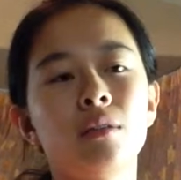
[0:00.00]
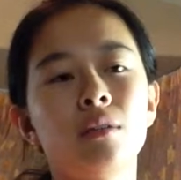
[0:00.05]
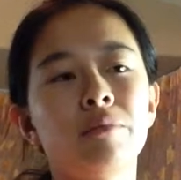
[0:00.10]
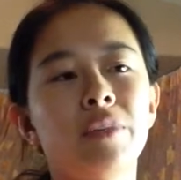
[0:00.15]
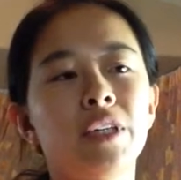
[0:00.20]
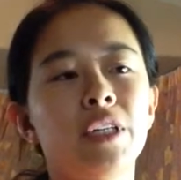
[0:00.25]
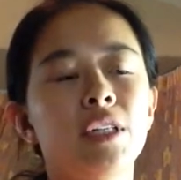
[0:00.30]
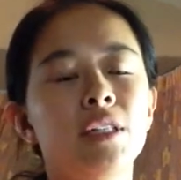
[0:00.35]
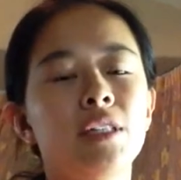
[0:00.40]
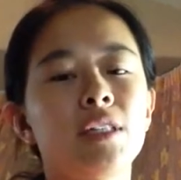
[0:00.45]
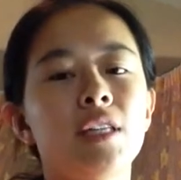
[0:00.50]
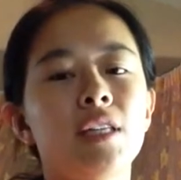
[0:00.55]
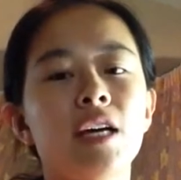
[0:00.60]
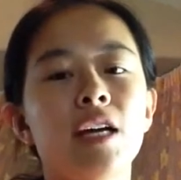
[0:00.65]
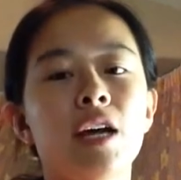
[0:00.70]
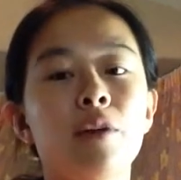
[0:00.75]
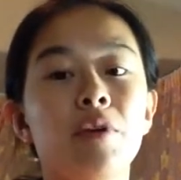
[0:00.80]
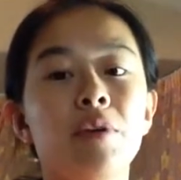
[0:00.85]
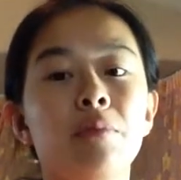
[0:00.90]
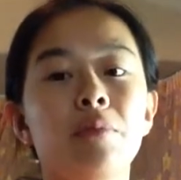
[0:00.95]
but instead
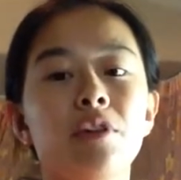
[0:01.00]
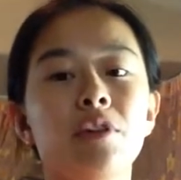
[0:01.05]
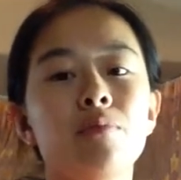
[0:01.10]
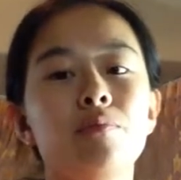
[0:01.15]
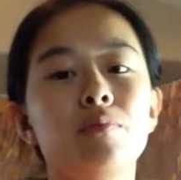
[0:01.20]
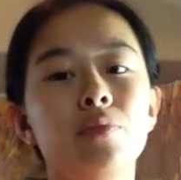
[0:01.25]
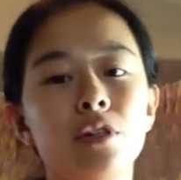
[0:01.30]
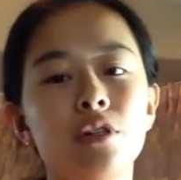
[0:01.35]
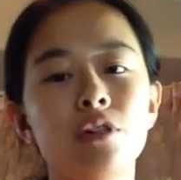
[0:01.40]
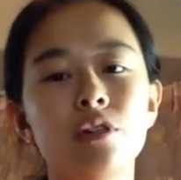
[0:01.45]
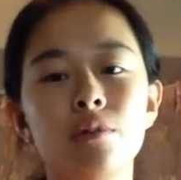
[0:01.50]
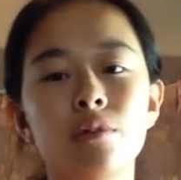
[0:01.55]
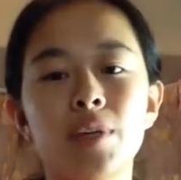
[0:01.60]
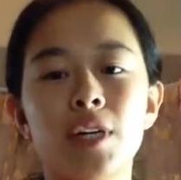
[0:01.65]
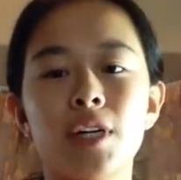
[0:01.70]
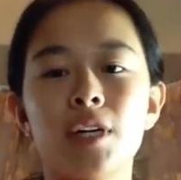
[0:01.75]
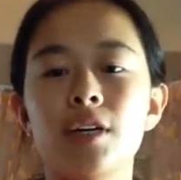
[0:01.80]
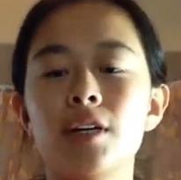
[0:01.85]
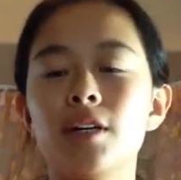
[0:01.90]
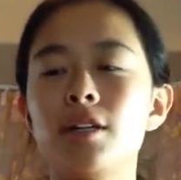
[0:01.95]
I went with blue
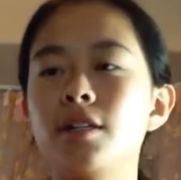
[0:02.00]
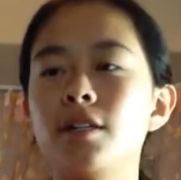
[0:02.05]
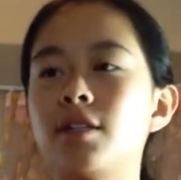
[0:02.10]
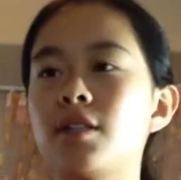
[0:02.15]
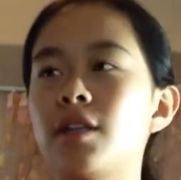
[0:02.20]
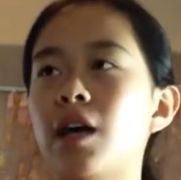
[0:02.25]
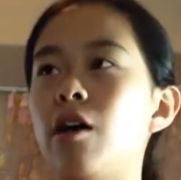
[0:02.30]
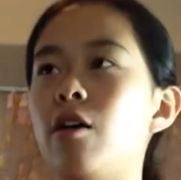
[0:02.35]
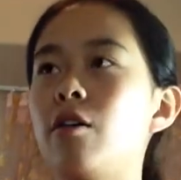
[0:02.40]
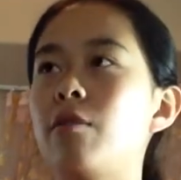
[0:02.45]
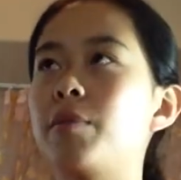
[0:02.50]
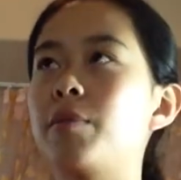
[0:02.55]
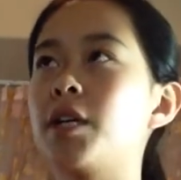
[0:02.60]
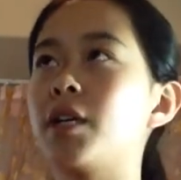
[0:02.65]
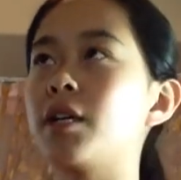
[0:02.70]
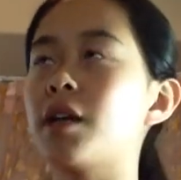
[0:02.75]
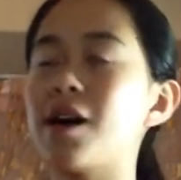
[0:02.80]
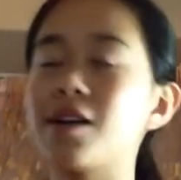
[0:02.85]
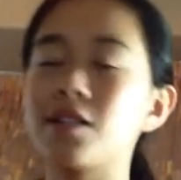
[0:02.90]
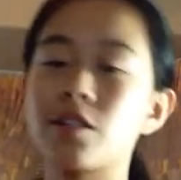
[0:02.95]
because that would be
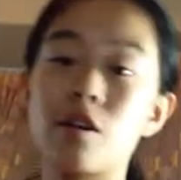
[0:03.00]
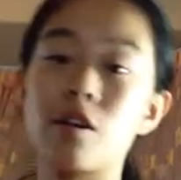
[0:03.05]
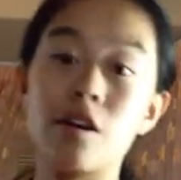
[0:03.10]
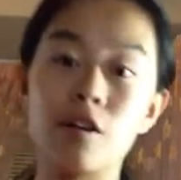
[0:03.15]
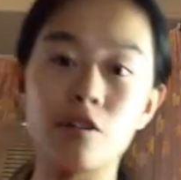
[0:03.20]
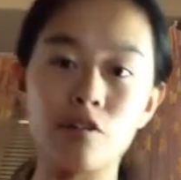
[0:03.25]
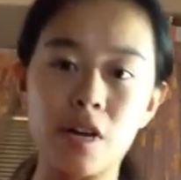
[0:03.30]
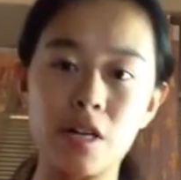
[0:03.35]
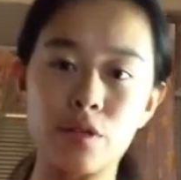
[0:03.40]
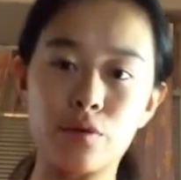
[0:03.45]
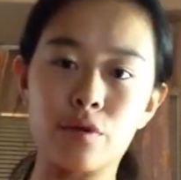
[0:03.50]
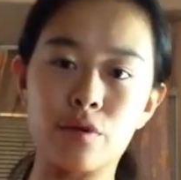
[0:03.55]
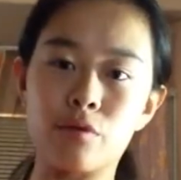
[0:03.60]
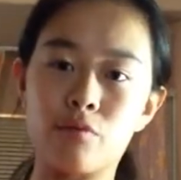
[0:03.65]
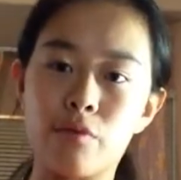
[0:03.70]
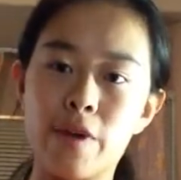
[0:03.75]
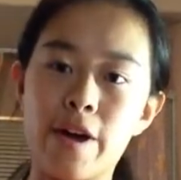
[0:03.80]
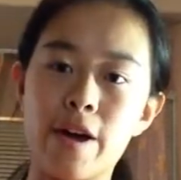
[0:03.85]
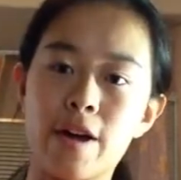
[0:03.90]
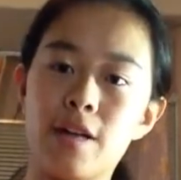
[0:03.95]
a nice contrast with
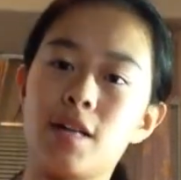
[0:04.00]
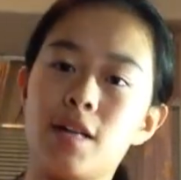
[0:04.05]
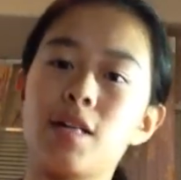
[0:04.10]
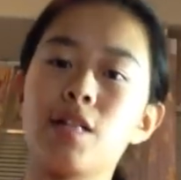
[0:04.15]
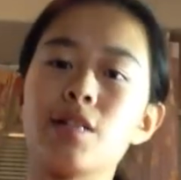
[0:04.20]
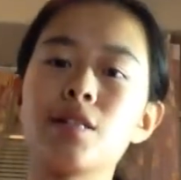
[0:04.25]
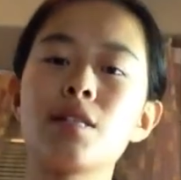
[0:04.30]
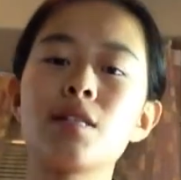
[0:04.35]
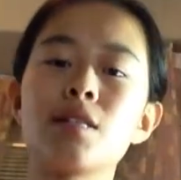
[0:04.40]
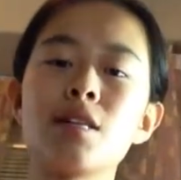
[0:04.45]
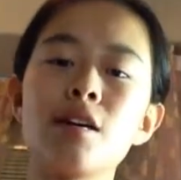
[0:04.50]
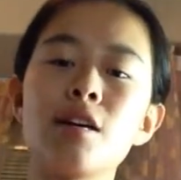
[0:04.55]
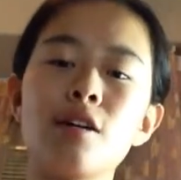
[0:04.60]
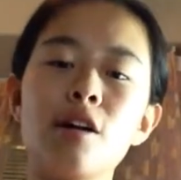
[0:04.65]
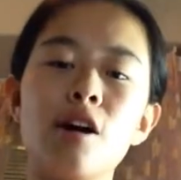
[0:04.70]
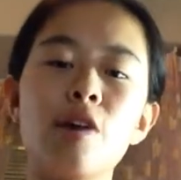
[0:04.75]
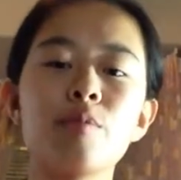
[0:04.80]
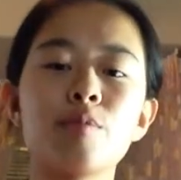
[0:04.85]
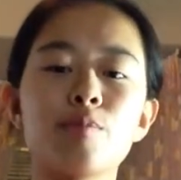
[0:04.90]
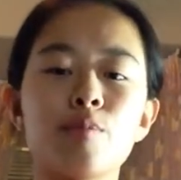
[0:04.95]
the red, and it still
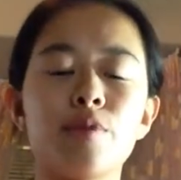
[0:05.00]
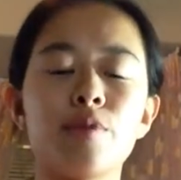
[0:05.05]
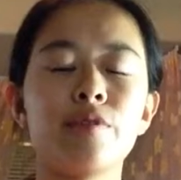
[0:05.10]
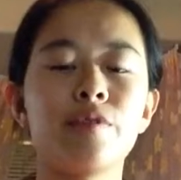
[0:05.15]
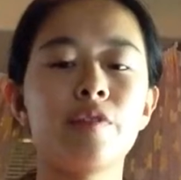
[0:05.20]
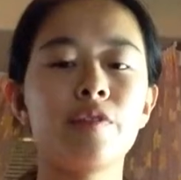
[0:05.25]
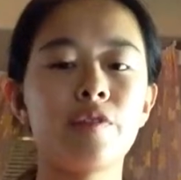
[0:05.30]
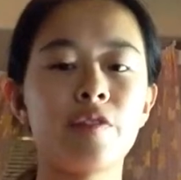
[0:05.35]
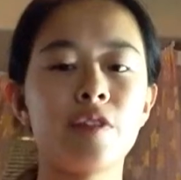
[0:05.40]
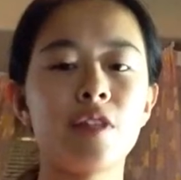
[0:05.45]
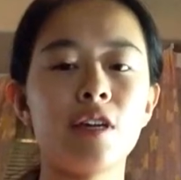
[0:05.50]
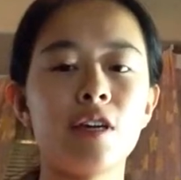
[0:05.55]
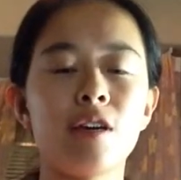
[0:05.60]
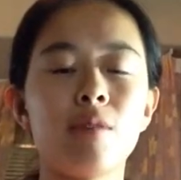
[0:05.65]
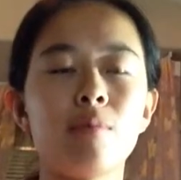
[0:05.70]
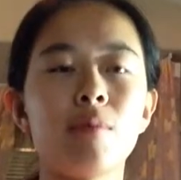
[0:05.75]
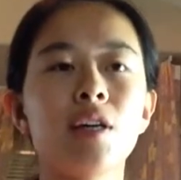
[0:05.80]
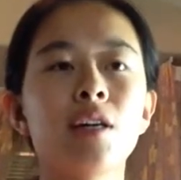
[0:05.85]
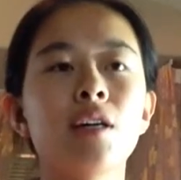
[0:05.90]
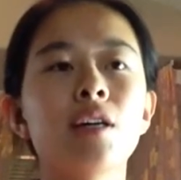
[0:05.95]
helps prove the
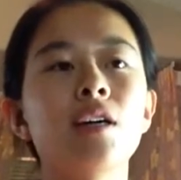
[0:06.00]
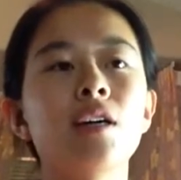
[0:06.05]
theme